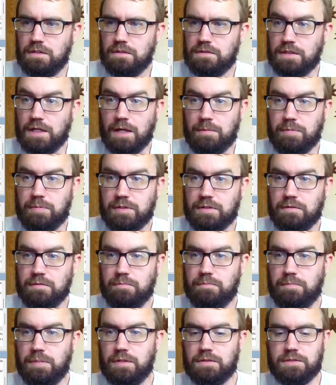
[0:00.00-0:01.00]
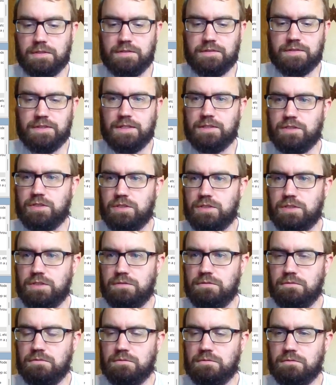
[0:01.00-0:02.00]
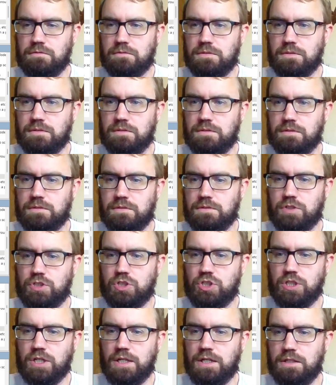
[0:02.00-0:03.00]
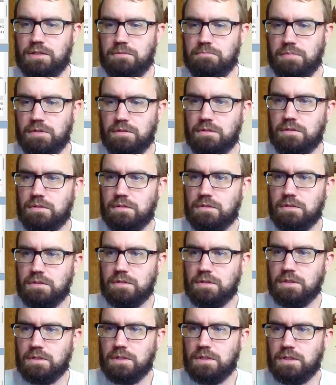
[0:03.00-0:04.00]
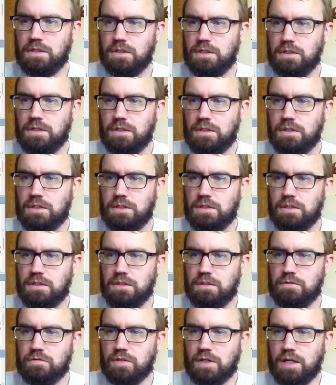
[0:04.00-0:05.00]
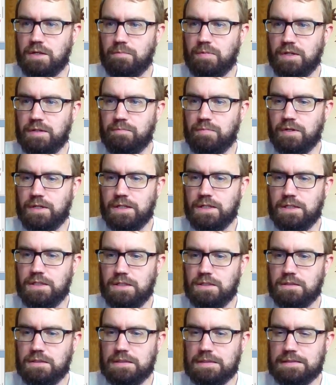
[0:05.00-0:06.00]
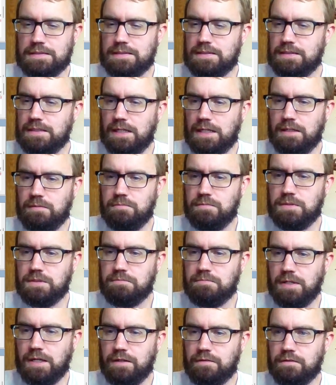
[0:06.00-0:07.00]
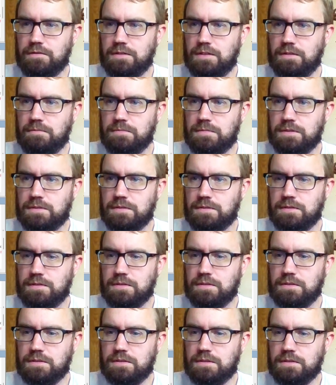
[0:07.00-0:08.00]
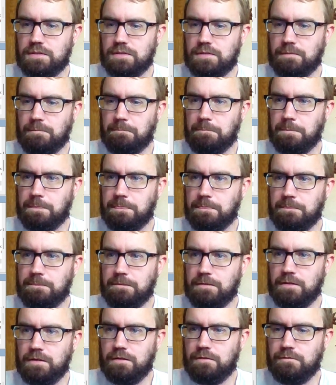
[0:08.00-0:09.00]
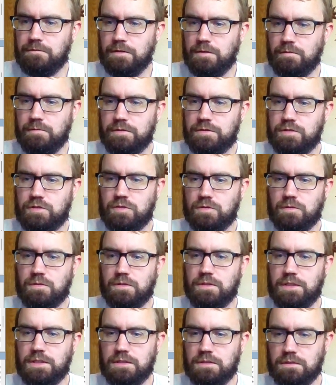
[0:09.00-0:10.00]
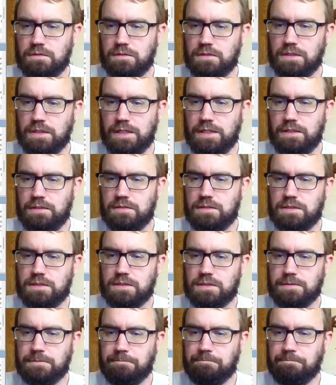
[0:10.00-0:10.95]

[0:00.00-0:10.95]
Topical butter. Is that shea butter? Try by Brady, an attempt, pass attempt. Fill with joy, elate.